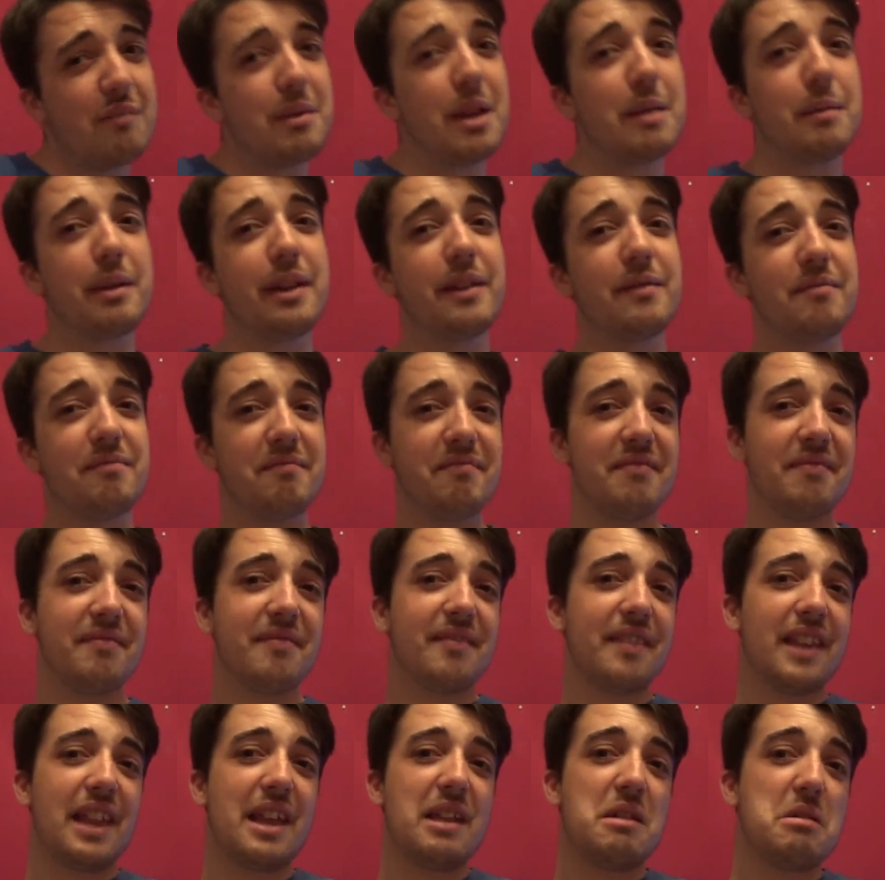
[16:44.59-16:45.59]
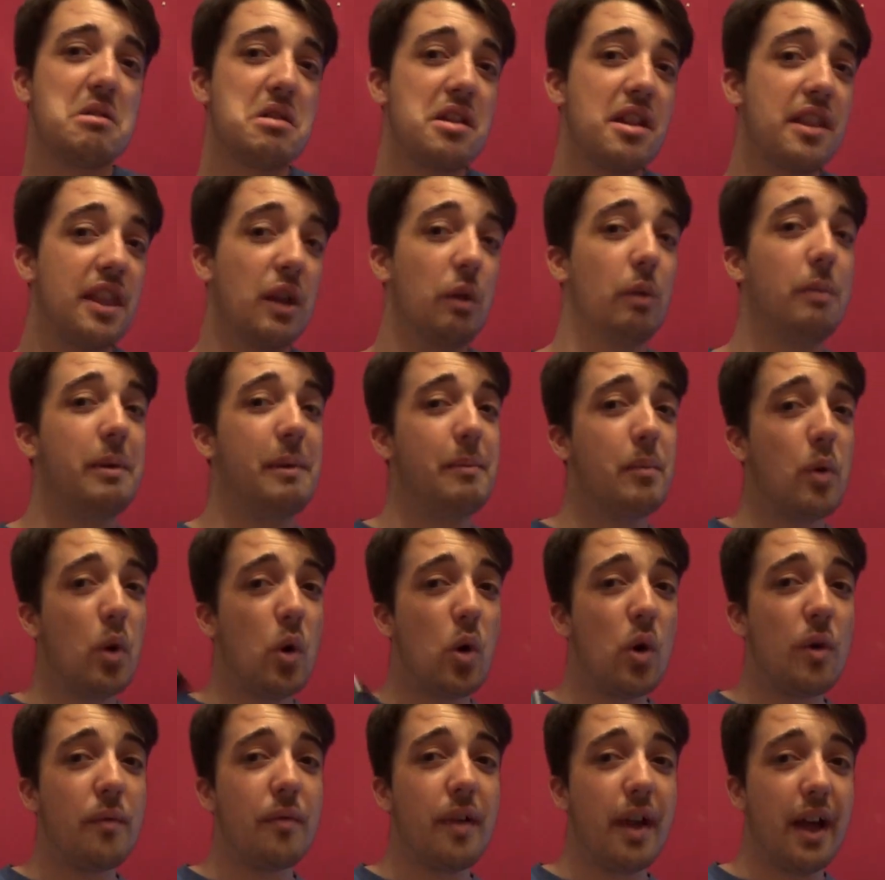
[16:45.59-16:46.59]
maybe. There will be
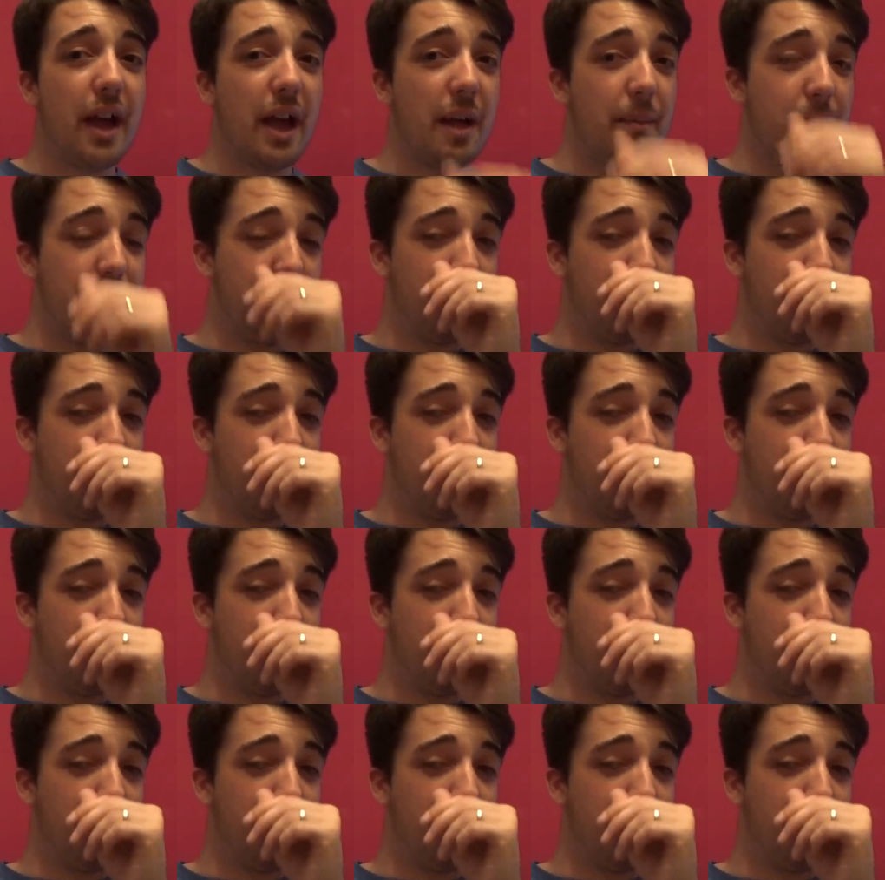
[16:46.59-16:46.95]
more. I